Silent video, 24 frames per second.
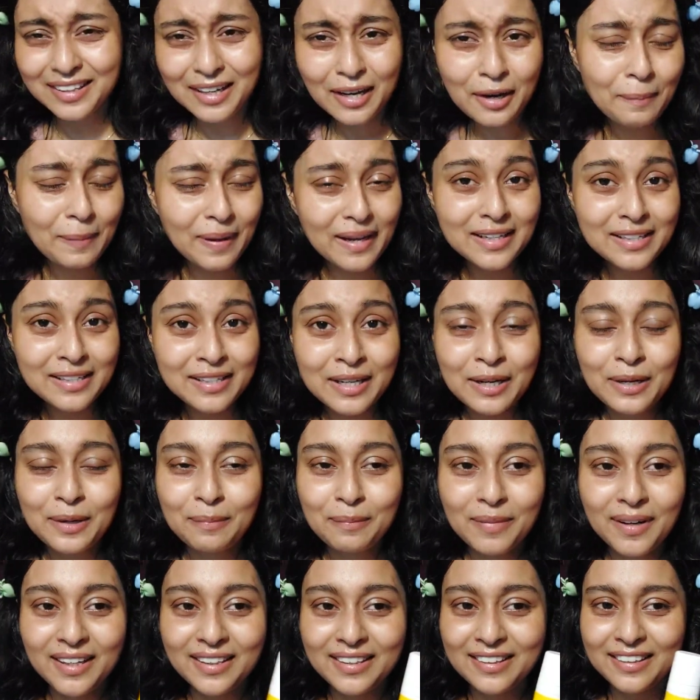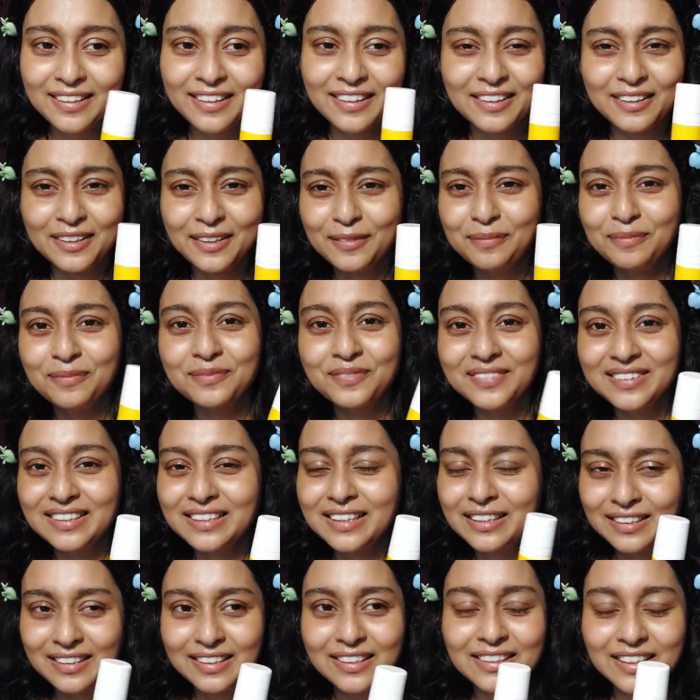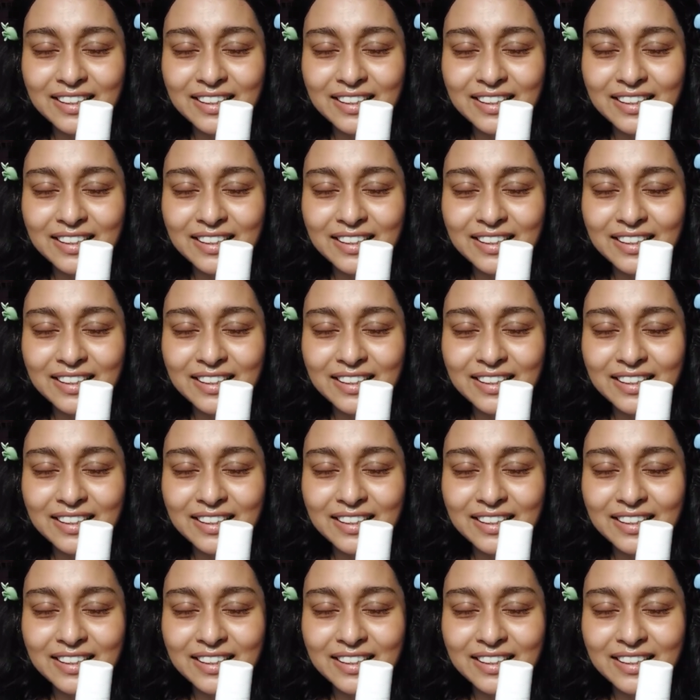a bit, but uh, the, the,